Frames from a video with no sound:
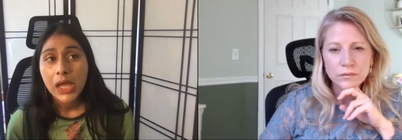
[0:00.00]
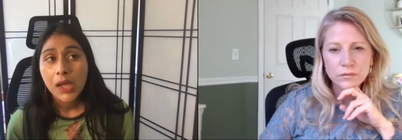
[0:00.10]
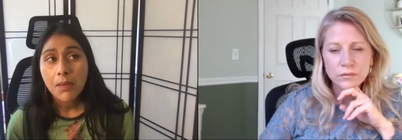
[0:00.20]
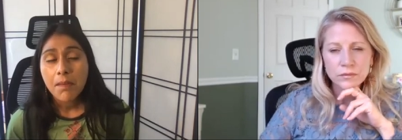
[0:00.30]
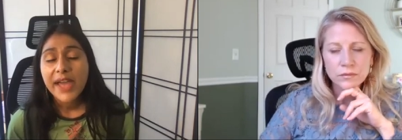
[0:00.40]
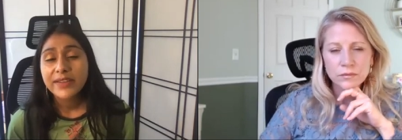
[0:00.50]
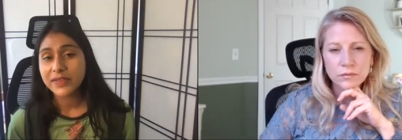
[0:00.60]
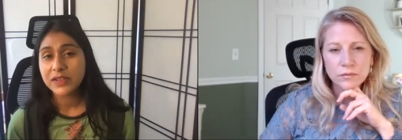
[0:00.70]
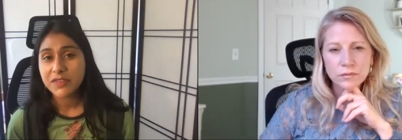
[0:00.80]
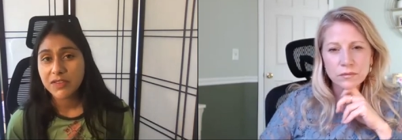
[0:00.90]

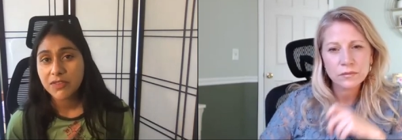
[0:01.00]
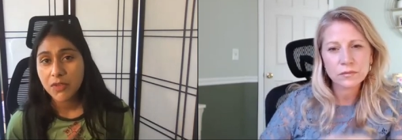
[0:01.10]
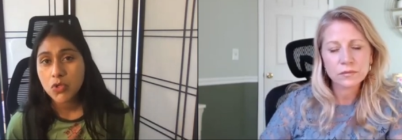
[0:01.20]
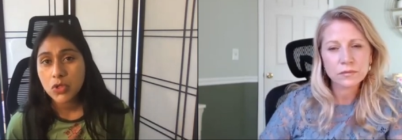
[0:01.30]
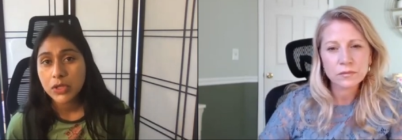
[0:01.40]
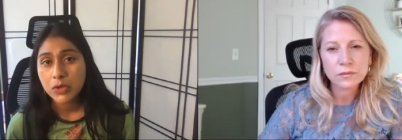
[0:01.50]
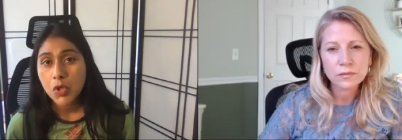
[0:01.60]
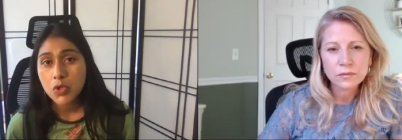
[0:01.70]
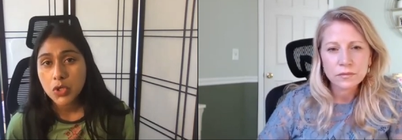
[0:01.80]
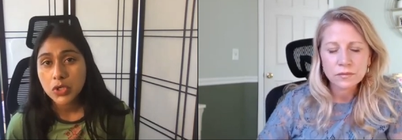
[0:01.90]
Speaker 1: mindfulness and social and
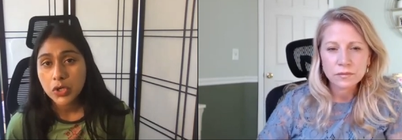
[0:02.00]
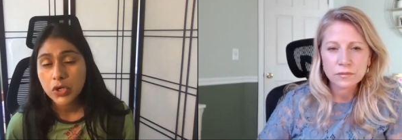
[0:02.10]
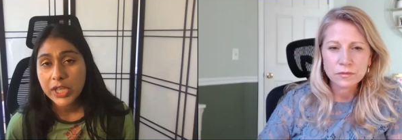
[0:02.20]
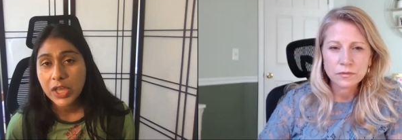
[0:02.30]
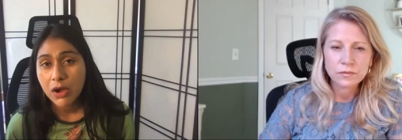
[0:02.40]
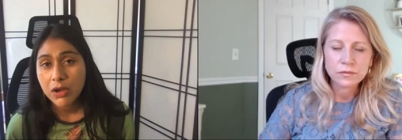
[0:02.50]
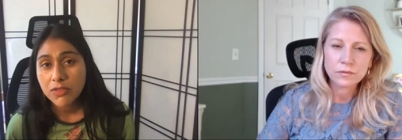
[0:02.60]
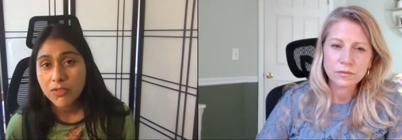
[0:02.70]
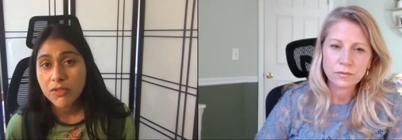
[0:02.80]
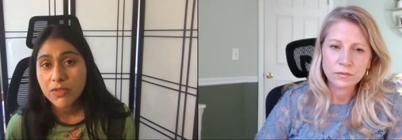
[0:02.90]
emotional learning are in
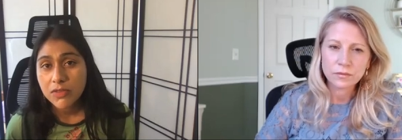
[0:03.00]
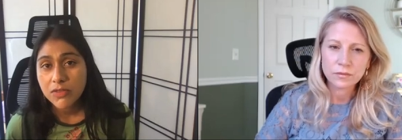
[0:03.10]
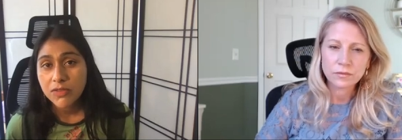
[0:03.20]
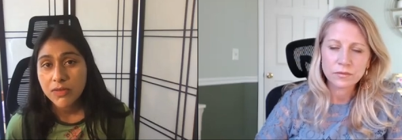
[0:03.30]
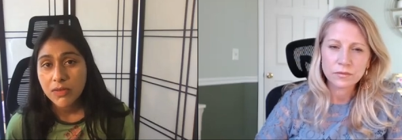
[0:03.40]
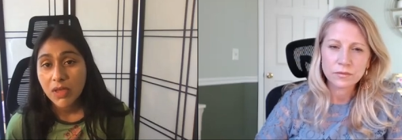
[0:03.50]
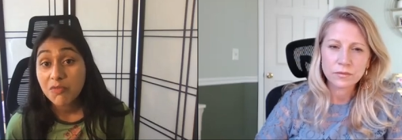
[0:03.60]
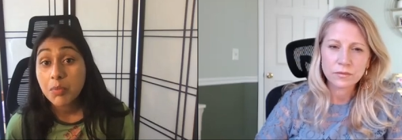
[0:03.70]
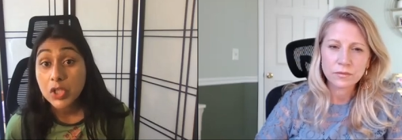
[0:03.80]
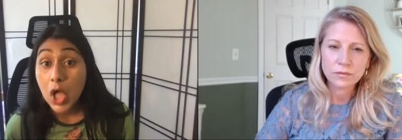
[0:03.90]
service
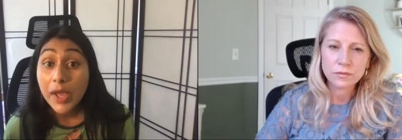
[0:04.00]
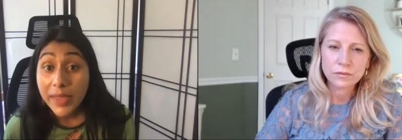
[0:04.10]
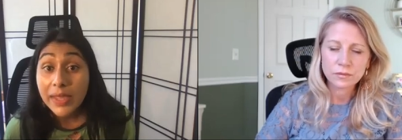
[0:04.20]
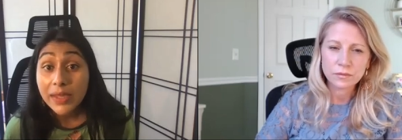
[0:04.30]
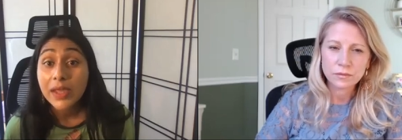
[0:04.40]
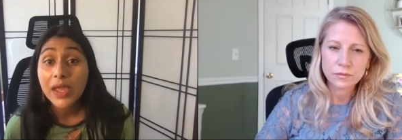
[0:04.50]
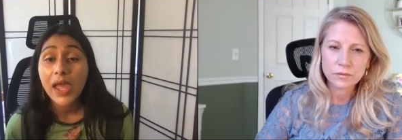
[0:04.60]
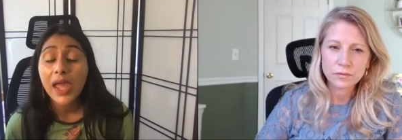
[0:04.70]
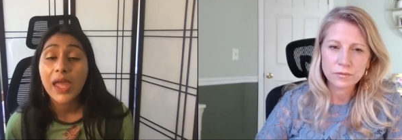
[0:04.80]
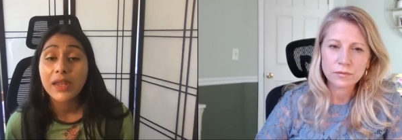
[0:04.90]
of belonging.
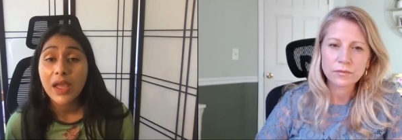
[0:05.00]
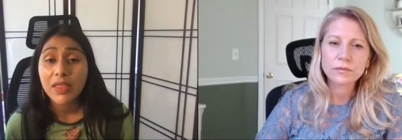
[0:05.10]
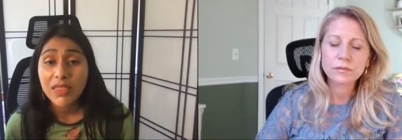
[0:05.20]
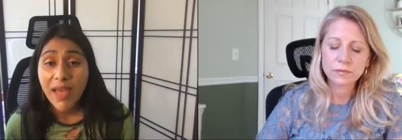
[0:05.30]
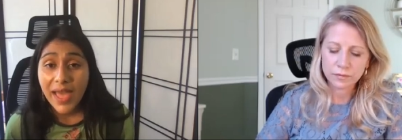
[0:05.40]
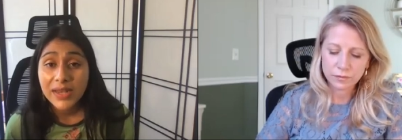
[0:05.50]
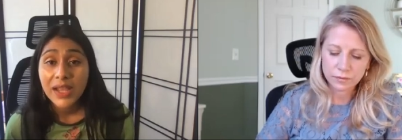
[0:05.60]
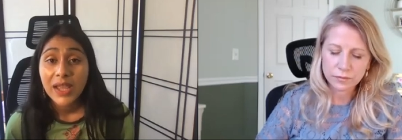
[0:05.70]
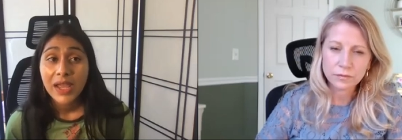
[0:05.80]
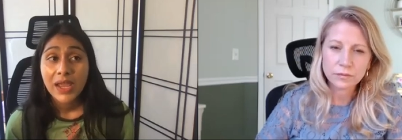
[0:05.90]
And that
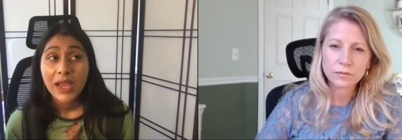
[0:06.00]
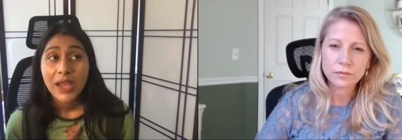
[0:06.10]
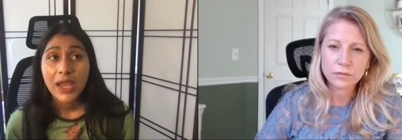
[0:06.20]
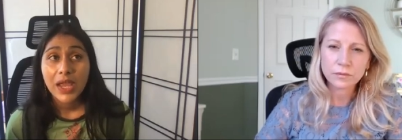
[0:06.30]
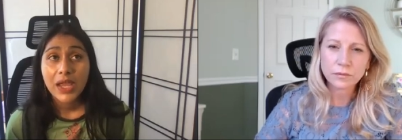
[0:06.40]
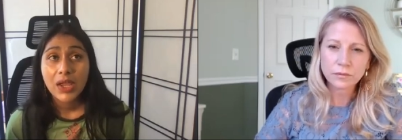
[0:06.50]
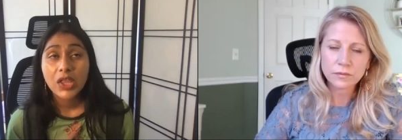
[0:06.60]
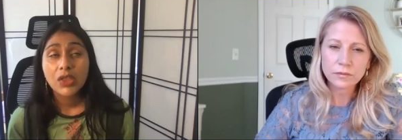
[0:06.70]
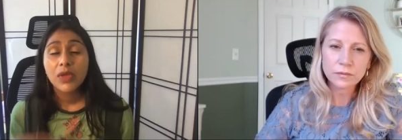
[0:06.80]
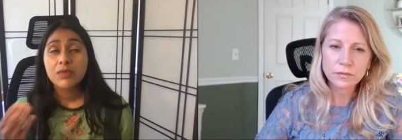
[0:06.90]
you had